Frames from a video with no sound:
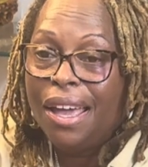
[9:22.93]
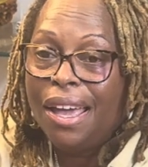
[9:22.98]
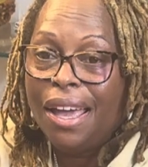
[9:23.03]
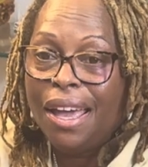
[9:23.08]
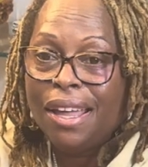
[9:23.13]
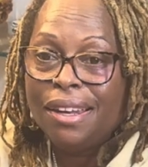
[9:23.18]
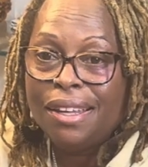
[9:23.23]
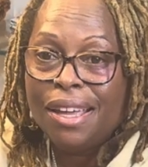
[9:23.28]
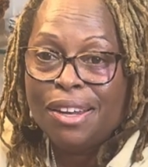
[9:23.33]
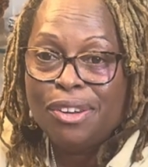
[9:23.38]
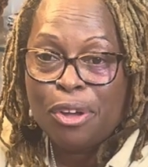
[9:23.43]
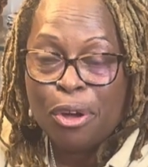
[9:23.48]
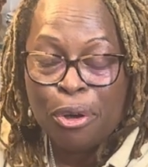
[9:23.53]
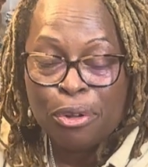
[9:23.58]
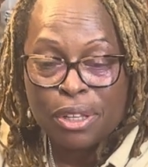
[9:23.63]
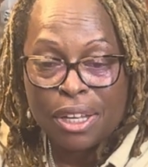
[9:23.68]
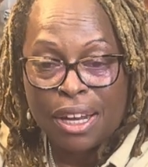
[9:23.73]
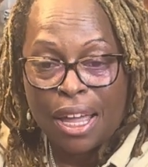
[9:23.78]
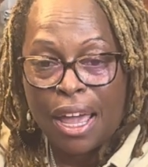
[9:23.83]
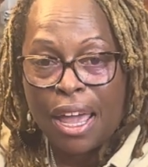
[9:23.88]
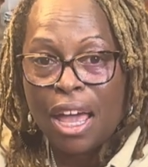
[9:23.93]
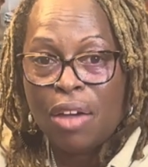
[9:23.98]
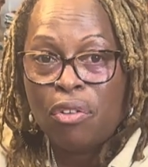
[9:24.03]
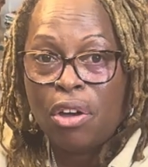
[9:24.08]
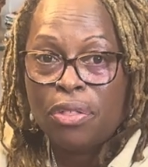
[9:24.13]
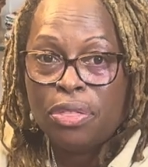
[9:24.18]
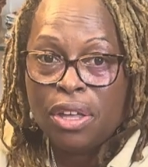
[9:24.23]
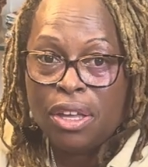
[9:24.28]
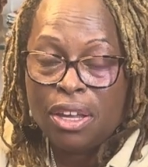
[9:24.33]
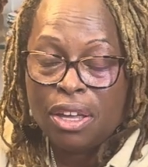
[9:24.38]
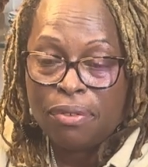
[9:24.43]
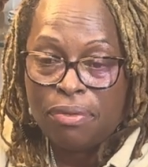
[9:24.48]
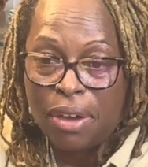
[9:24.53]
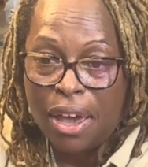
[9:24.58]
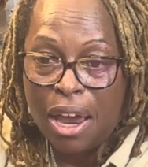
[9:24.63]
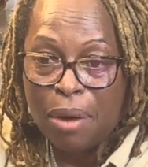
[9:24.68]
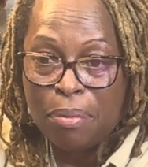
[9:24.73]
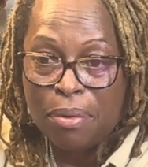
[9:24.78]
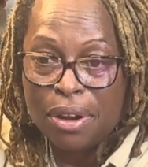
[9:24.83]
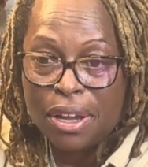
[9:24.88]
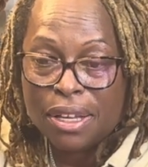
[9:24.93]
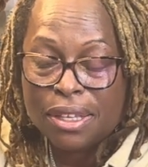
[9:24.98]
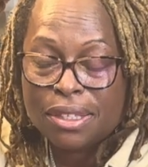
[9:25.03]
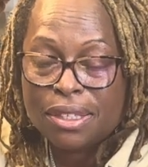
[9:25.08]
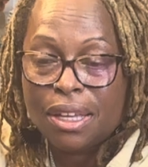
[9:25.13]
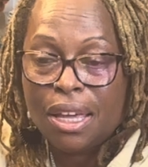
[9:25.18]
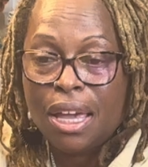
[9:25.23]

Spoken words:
and they know that I have authentic fabrics,